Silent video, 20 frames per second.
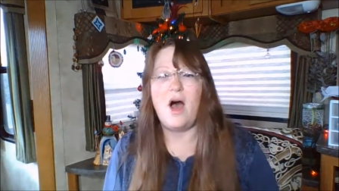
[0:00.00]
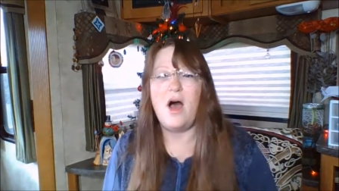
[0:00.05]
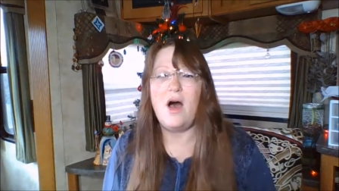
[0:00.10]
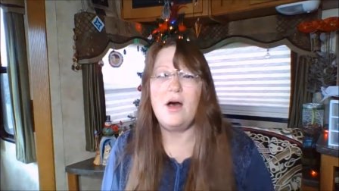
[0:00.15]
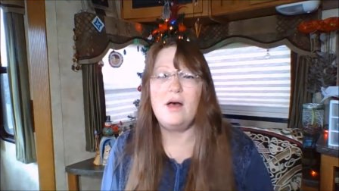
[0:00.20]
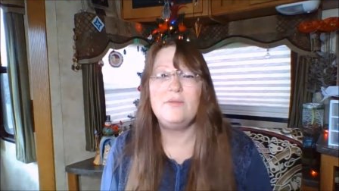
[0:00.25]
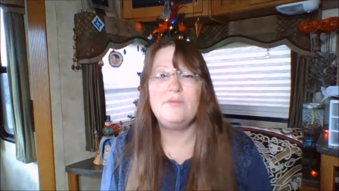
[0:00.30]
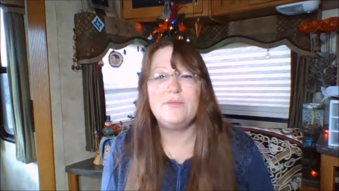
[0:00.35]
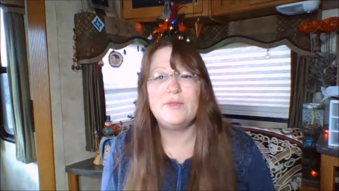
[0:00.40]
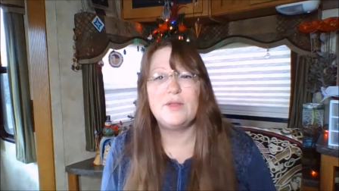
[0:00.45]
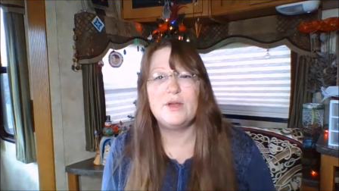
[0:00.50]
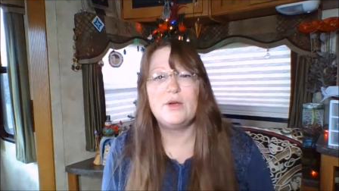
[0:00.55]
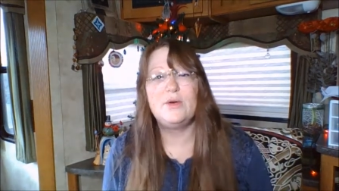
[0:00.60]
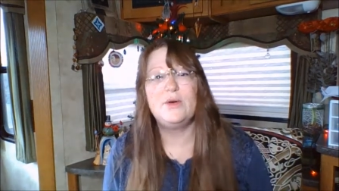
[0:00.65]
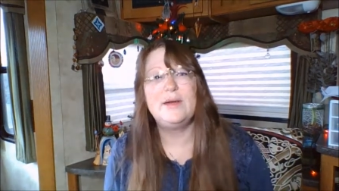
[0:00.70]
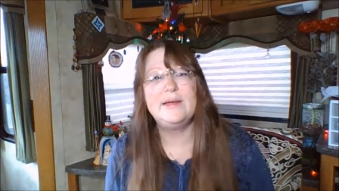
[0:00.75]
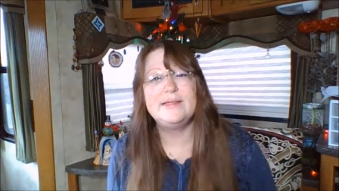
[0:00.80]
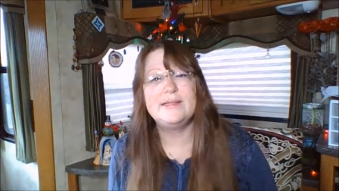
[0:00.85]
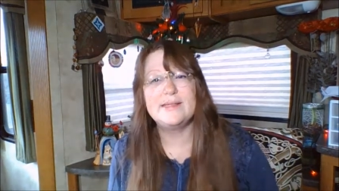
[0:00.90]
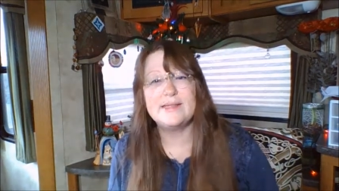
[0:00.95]
Off the
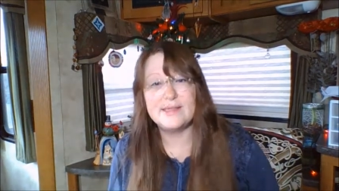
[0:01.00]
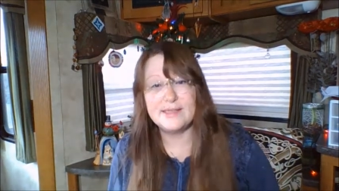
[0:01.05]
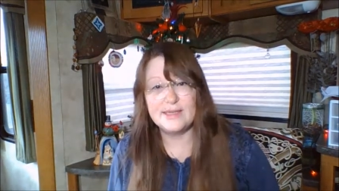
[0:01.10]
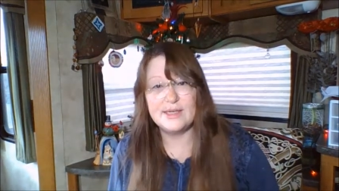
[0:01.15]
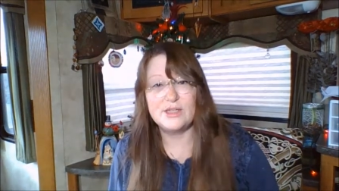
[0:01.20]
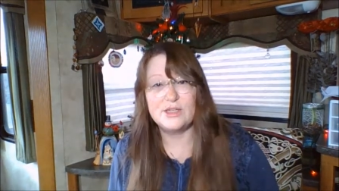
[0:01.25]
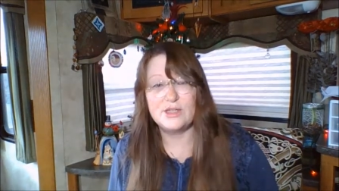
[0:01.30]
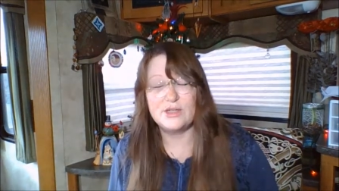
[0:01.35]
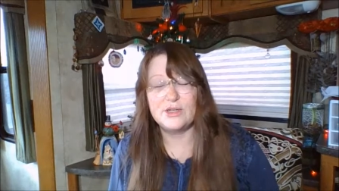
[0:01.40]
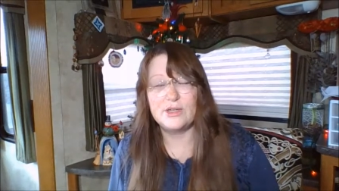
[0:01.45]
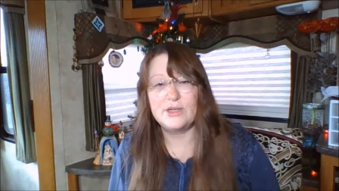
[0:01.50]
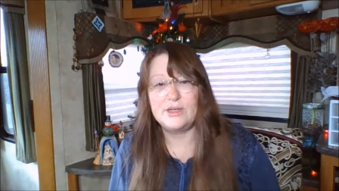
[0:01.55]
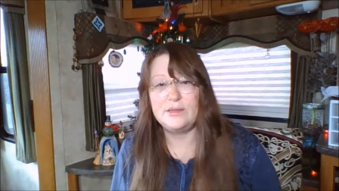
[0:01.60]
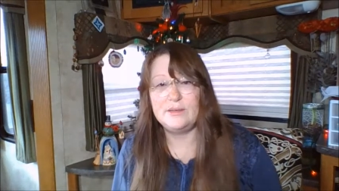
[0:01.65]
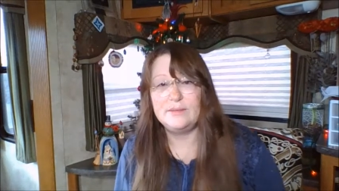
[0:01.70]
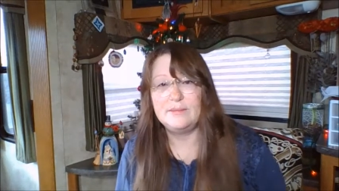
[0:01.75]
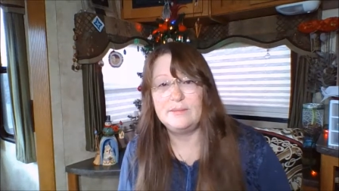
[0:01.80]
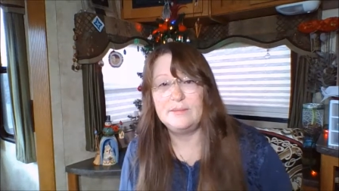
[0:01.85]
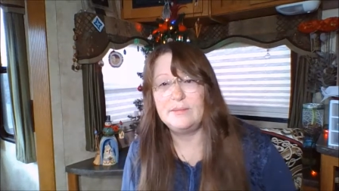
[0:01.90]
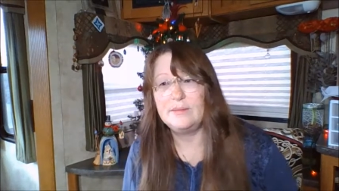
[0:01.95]
Grid Stitcher
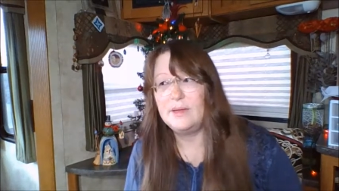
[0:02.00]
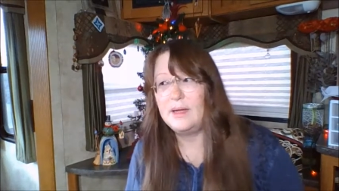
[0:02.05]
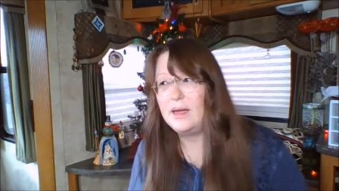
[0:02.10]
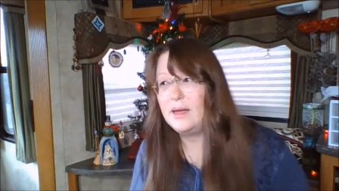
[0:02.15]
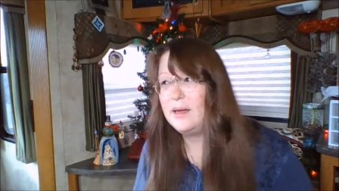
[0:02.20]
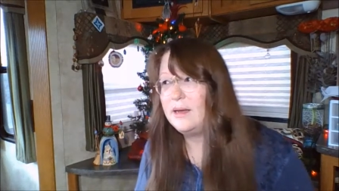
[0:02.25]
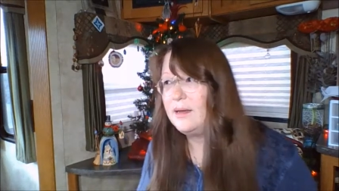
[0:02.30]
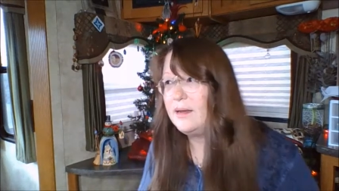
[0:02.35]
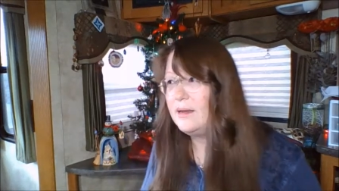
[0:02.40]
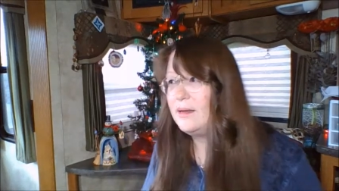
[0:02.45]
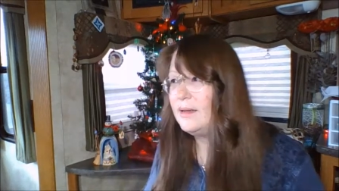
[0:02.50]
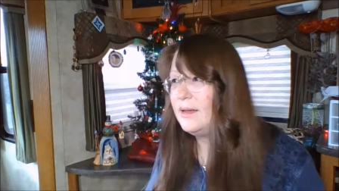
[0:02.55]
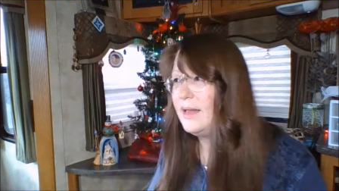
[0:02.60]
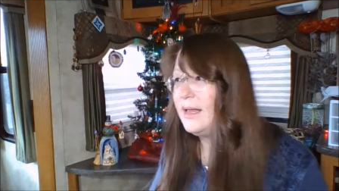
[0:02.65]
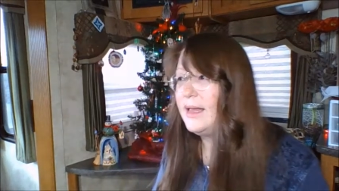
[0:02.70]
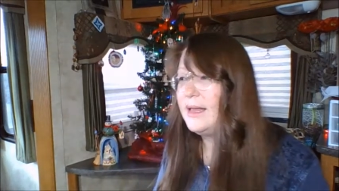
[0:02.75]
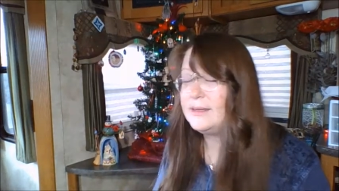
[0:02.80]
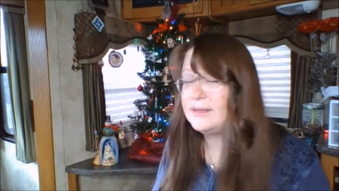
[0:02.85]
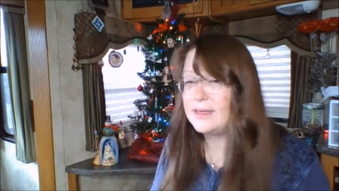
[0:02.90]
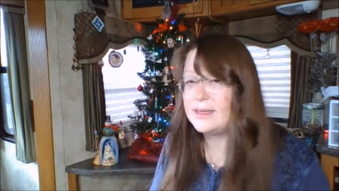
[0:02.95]

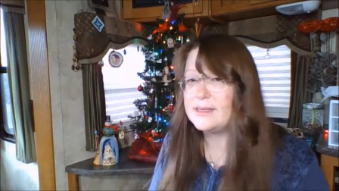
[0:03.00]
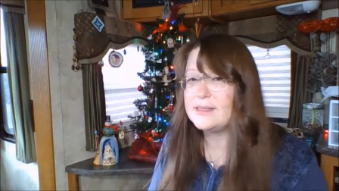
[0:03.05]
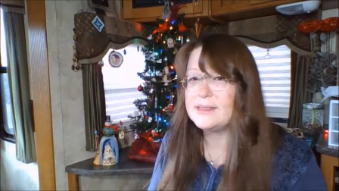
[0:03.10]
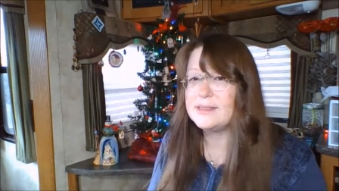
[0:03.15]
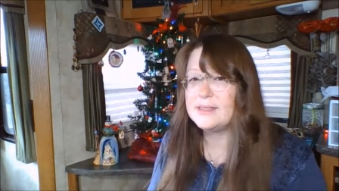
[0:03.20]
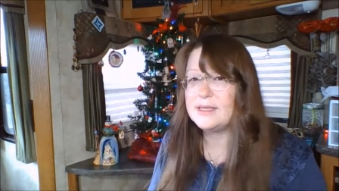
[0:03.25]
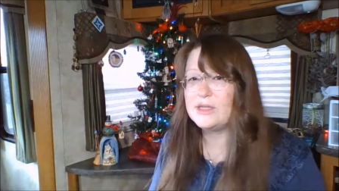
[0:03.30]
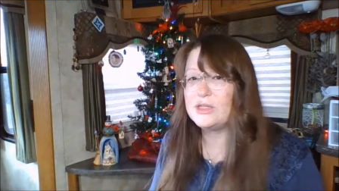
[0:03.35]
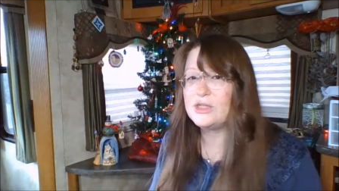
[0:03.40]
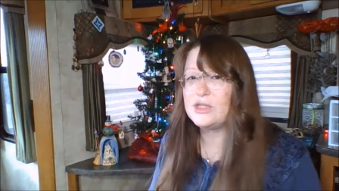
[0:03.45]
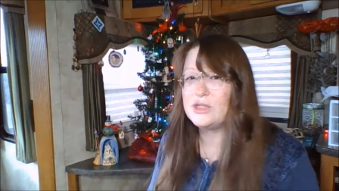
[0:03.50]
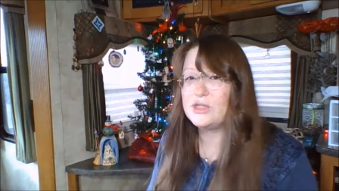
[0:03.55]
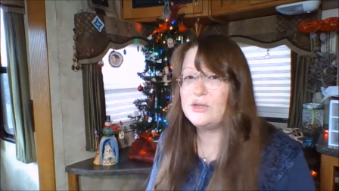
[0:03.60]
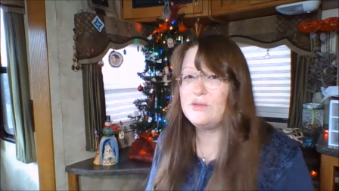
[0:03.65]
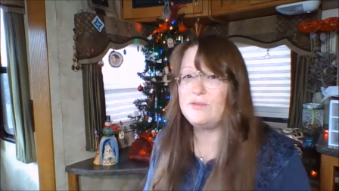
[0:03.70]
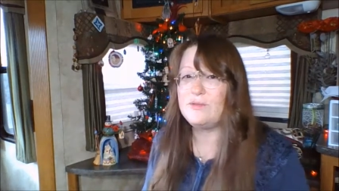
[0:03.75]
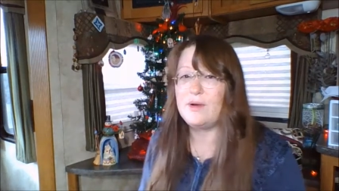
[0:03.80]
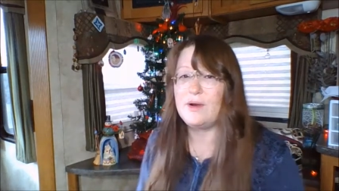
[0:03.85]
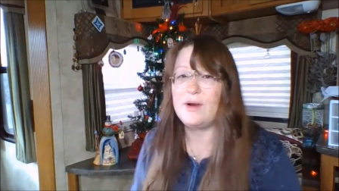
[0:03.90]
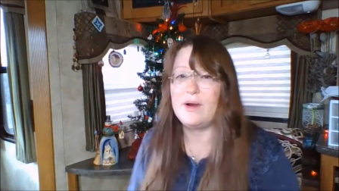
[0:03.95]
and A Stitch Too
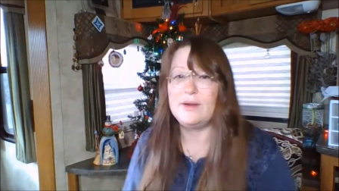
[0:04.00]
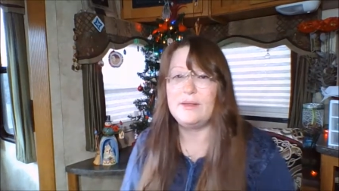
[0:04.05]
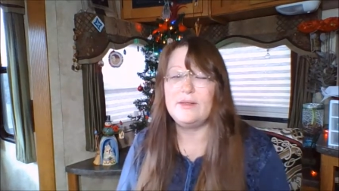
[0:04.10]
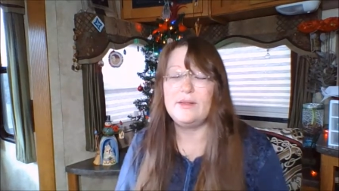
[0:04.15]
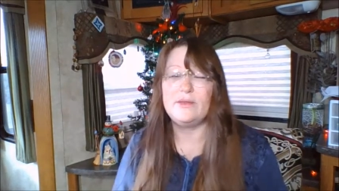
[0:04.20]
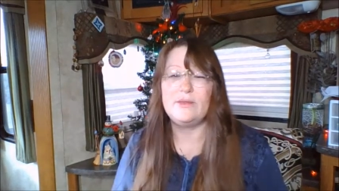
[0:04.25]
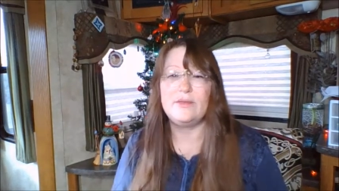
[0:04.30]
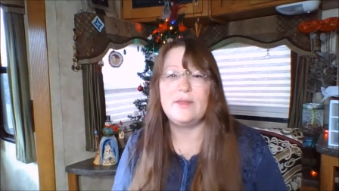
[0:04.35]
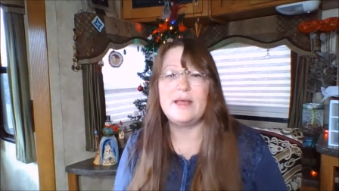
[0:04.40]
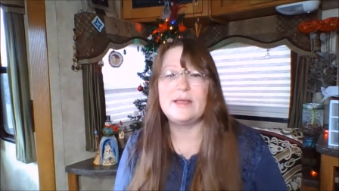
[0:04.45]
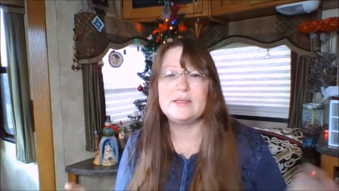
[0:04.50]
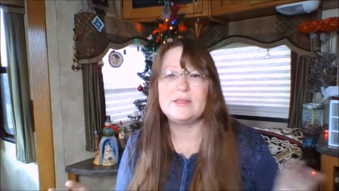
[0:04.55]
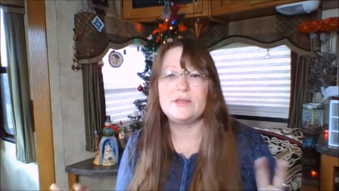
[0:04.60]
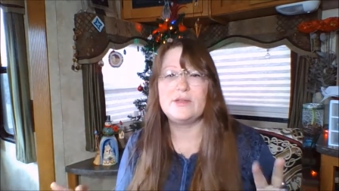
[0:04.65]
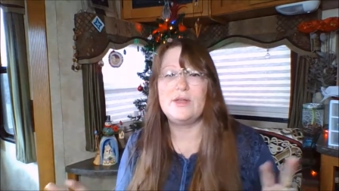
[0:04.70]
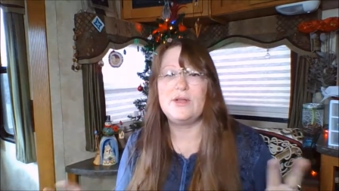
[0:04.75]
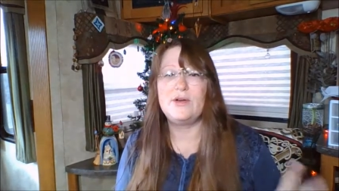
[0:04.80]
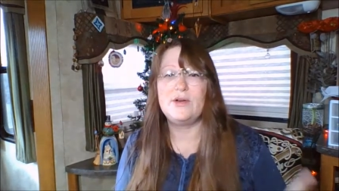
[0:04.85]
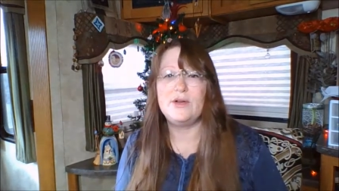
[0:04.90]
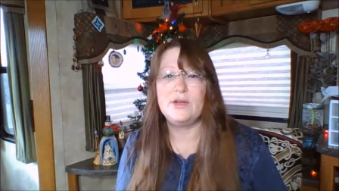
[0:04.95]
Far, and that's
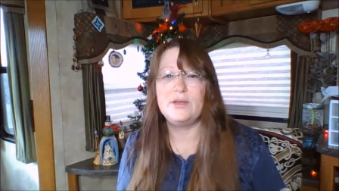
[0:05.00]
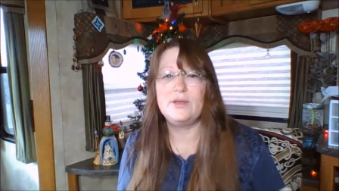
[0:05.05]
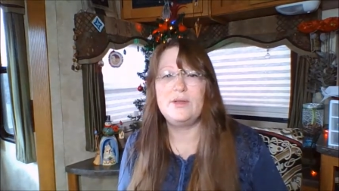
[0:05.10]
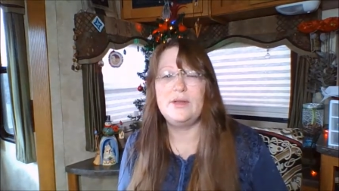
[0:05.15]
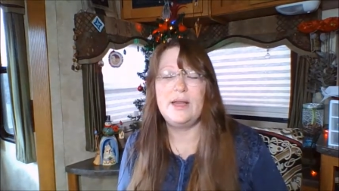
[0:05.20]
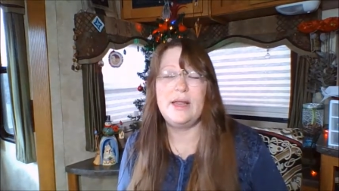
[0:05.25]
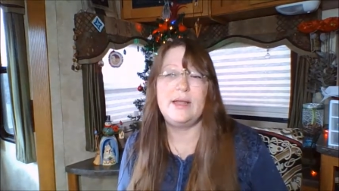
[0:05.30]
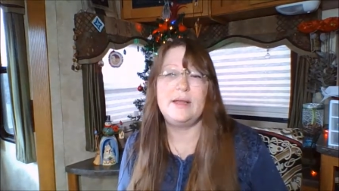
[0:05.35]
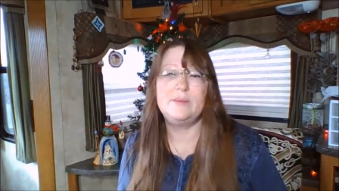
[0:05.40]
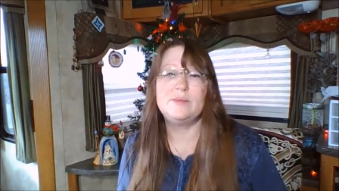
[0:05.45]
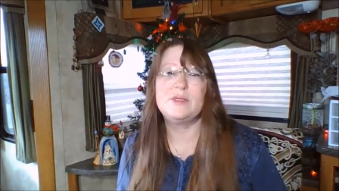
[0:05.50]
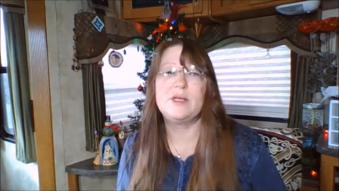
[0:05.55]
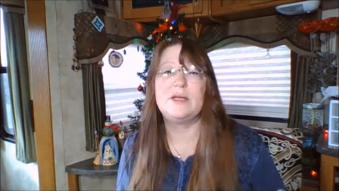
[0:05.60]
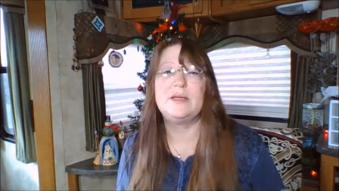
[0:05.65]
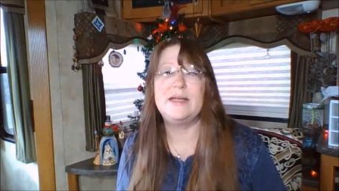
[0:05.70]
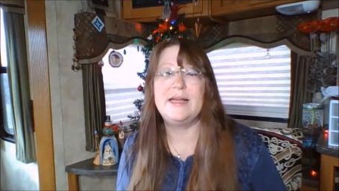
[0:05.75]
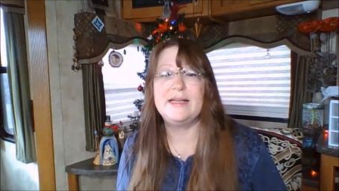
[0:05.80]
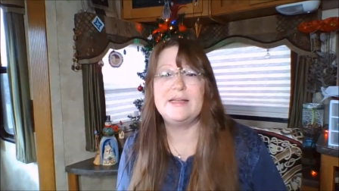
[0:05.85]
their names on